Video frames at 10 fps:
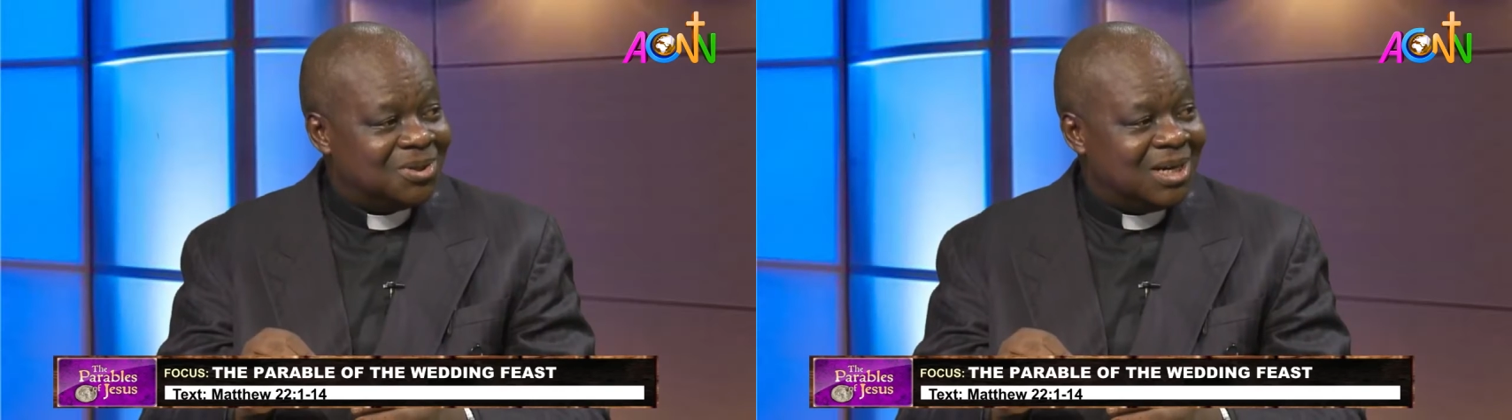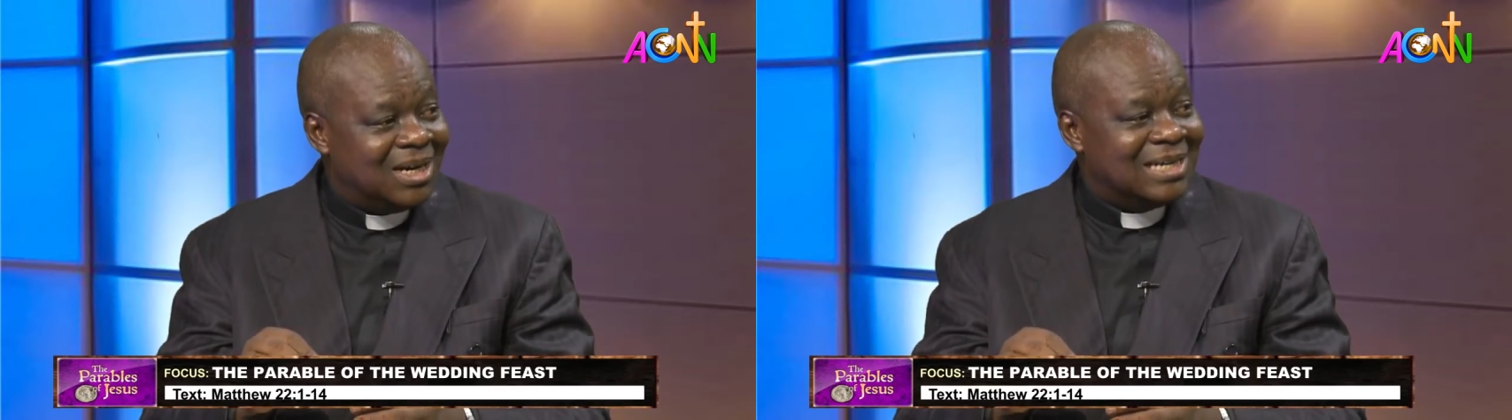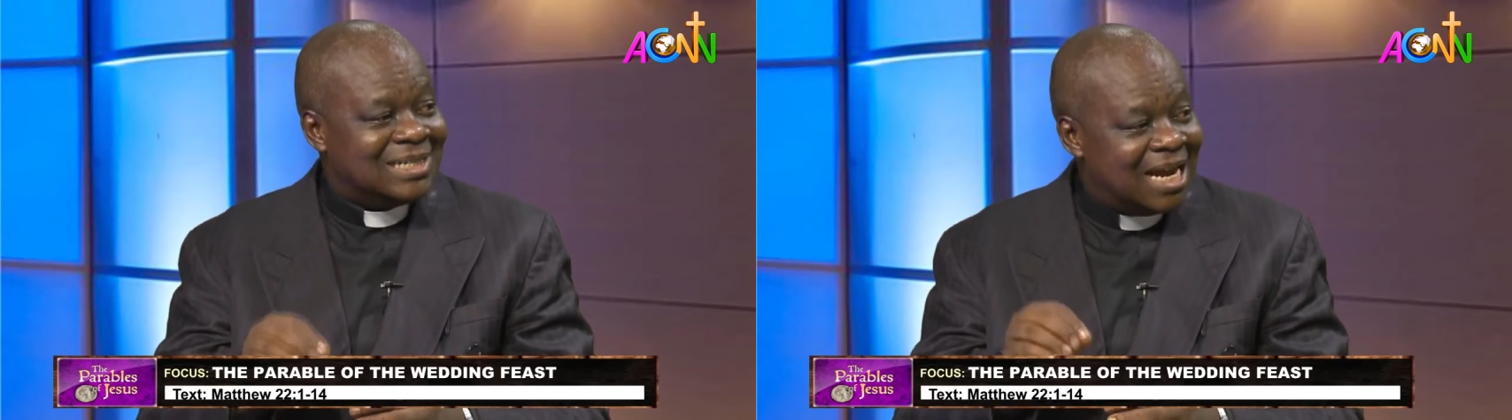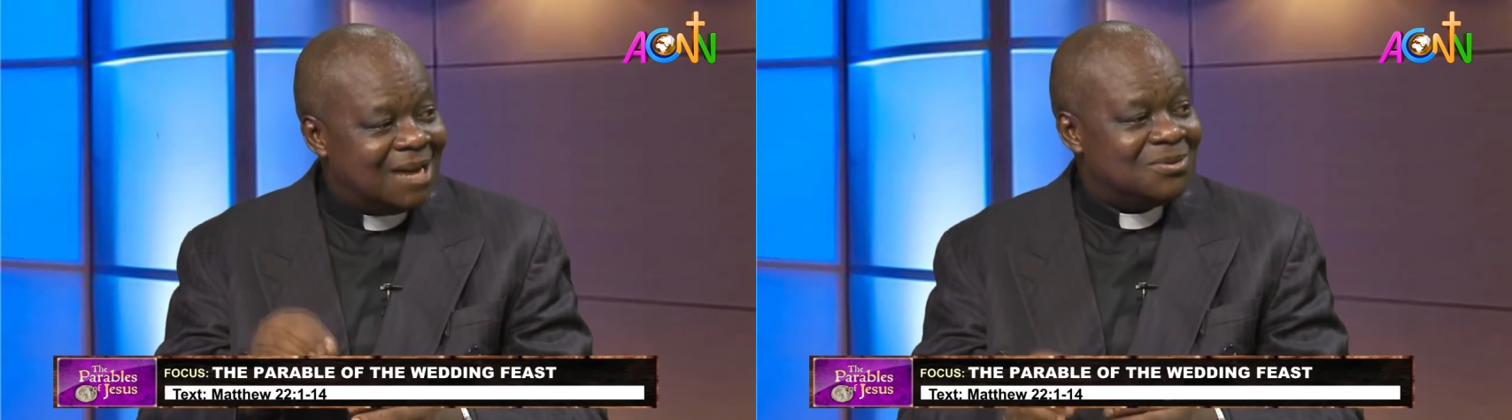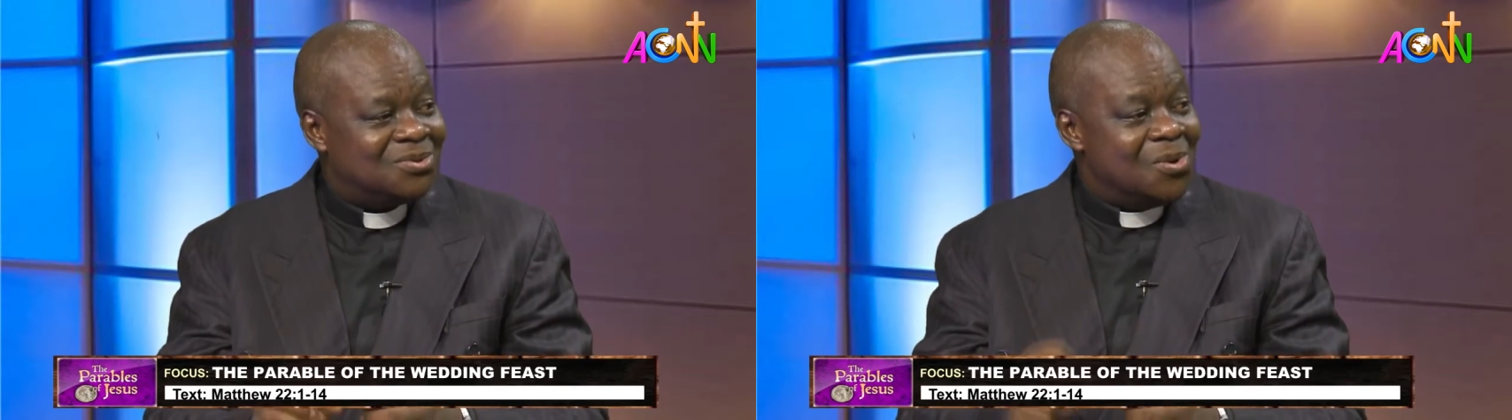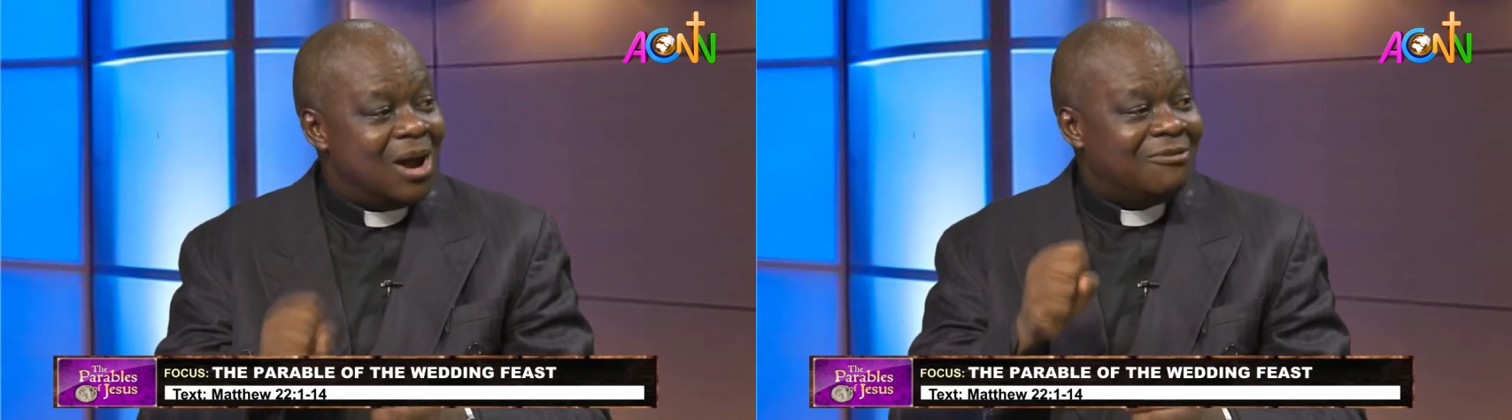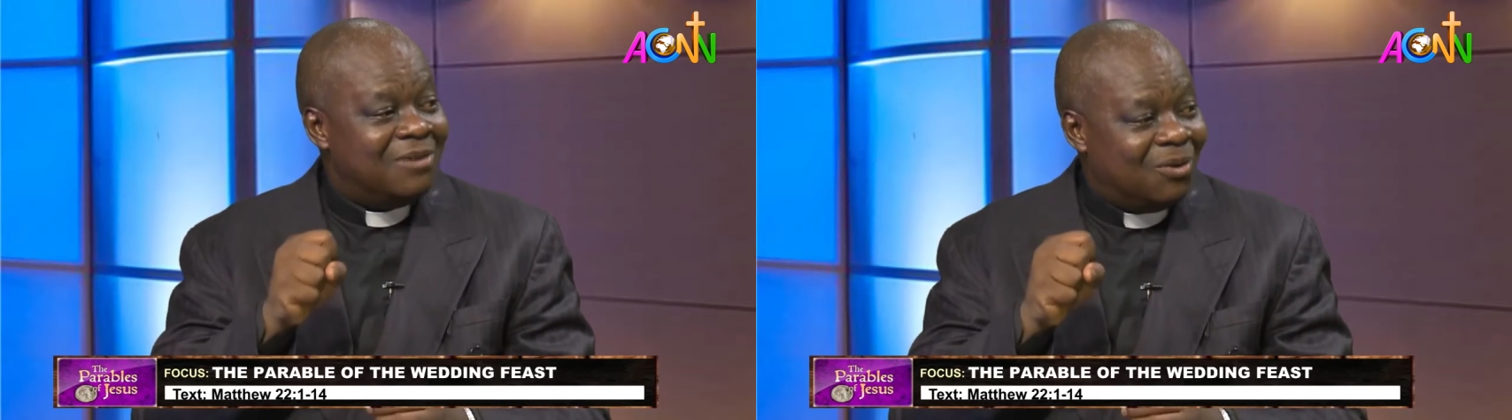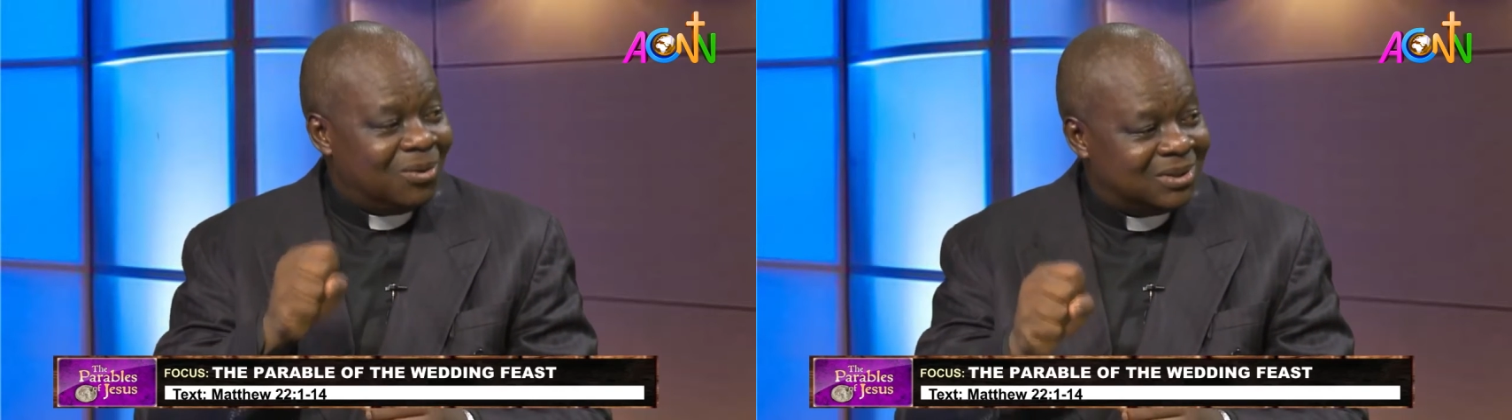in terms
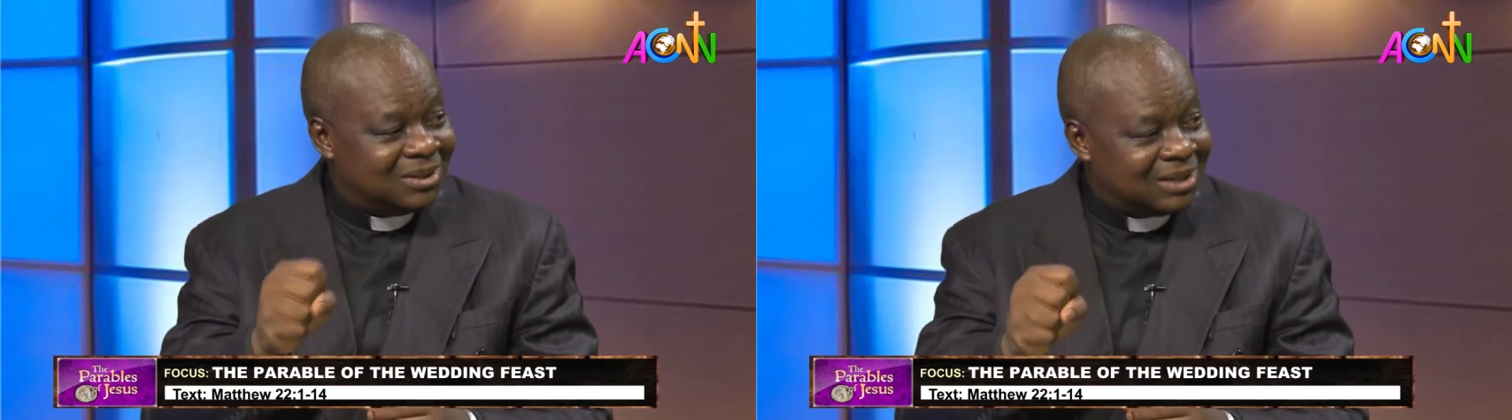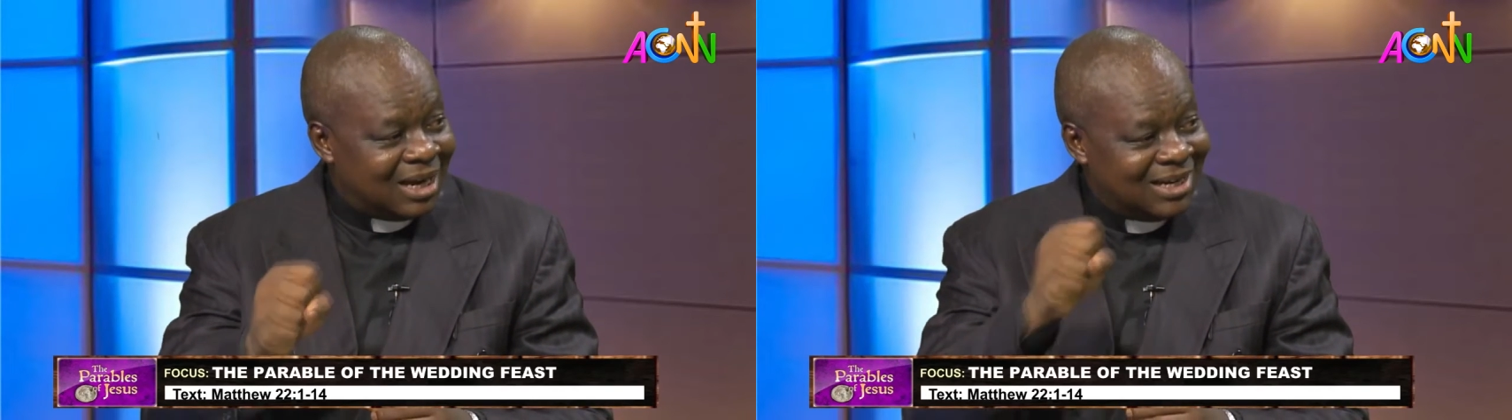of, of uh,